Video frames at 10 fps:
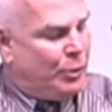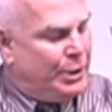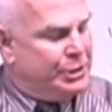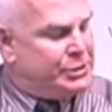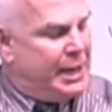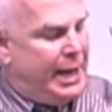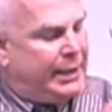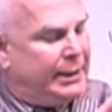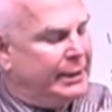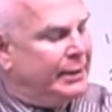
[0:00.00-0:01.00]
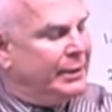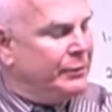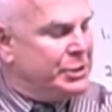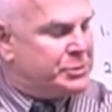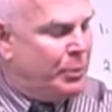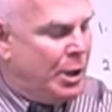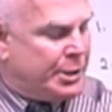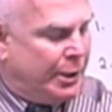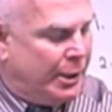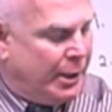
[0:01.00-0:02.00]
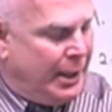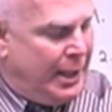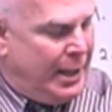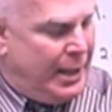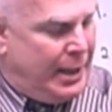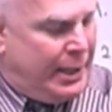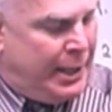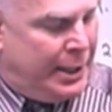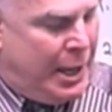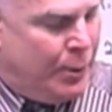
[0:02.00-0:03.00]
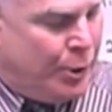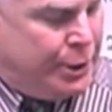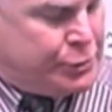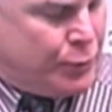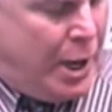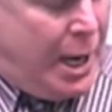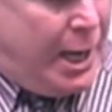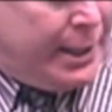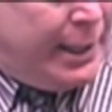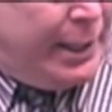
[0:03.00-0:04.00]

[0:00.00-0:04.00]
were to take this marker and I were to draw